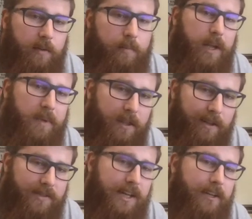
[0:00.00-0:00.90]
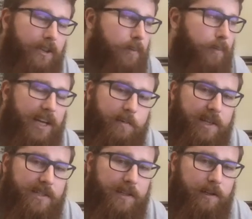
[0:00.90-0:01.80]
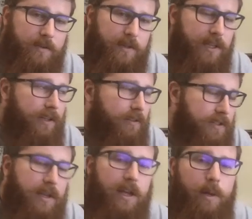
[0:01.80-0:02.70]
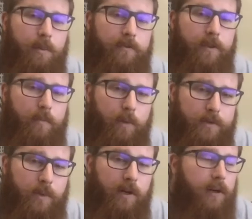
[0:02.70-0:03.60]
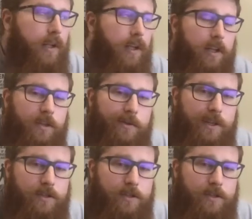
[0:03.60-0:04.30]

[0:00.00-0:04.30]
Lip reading: Maybe they'll attack the impact by saying it's ridiculous, but for the most part, you need to